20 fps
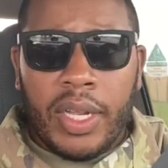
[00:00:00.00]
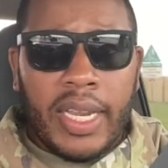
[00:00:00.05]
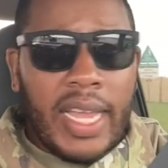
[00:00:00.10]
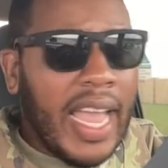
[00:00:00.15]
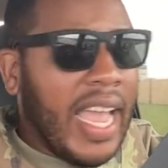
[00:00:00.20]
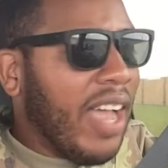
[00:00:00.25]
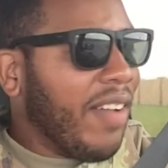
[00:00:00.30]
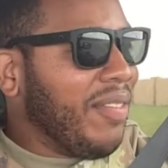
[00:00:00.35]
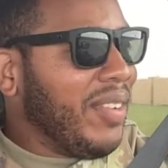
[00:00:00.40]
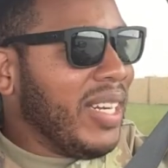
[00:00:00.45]

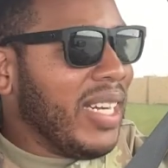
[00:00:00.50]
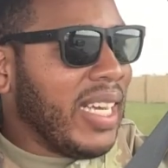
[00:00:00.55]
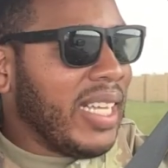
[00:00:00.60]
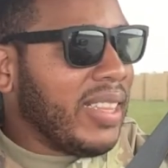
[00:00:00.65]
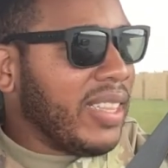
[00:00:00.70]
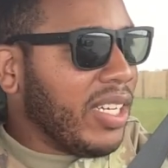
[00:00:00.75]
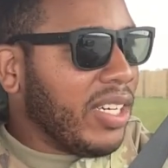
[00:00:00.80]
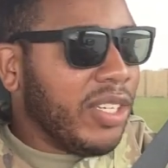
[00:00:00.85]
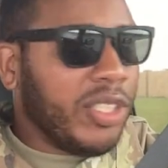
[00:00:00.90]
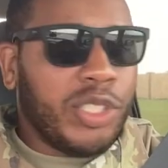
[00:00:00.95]
Have
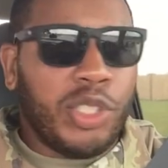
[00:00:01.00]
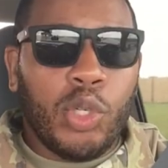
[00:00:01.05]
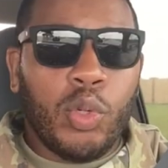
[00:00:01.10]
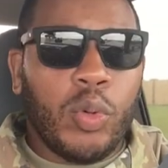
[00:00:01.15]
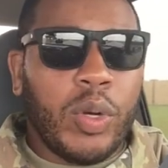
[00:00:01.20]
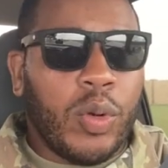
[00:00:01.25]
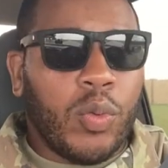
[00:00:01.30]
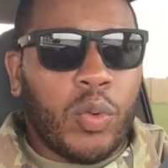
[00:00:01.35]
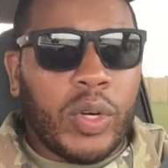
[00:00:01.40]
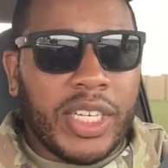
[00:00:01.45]
nothing to do
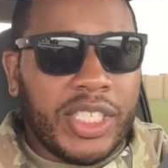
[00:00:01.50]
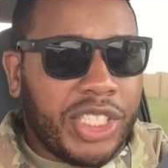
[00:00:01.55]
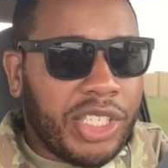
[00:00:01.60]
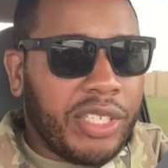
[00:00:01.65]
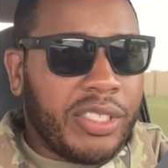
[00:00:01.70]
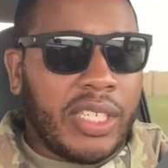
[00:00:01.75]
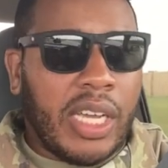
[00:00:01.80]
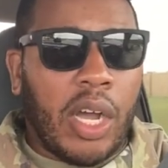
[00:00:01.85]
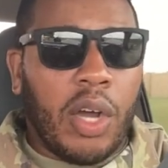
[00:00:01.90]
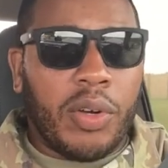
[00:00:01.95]
with what
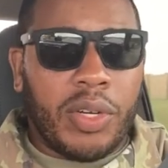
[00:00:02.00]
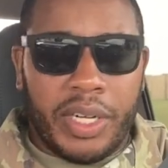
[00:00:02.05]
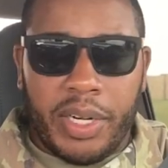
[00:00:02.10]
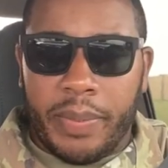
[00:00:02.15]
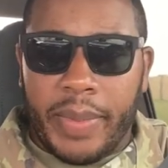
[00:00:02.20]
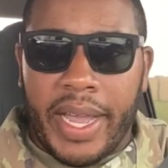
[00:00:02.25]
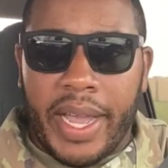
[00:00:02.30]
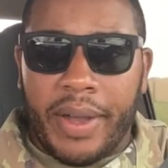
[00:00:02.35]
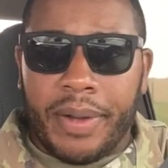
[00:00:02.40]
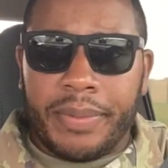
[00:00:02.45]
you're talking
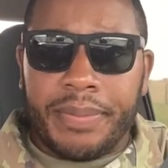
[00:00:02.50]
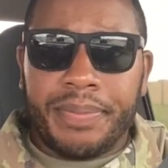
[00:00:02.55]
about.